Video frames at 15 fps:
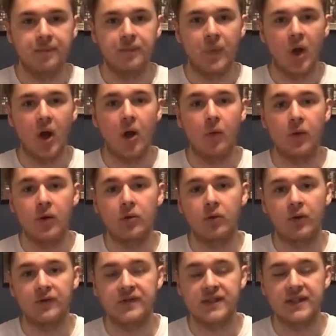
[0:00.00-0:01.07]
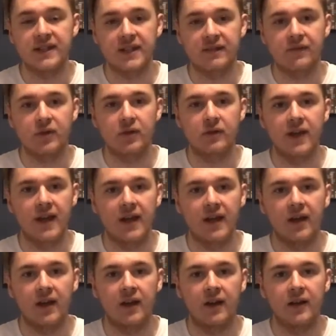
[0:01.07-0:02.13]
But I will obviously give you
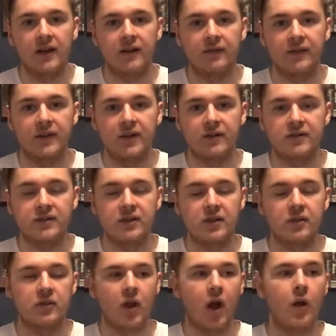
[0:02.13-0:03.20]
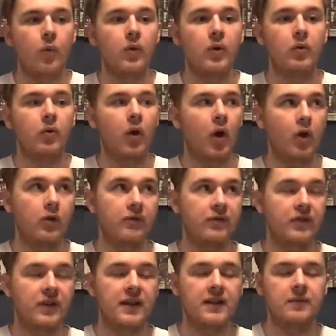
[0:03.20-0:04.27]
that video soon. I will
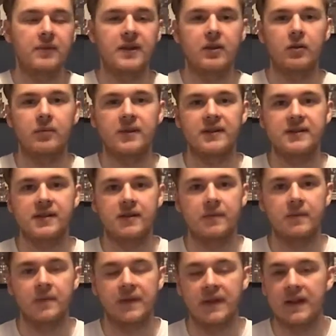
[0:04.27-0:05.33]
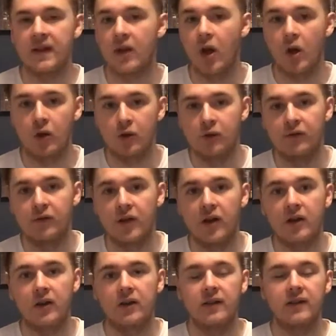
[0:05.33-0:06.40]
hopefully be copying something
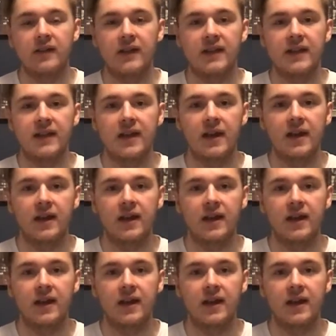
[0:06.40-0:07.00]
over the